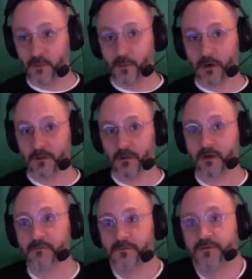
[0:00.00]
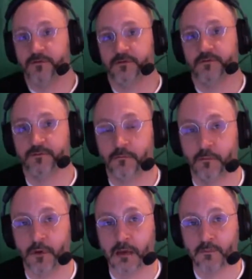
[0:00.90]
part of the conversation. So
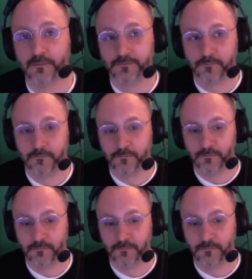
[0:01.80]
when I was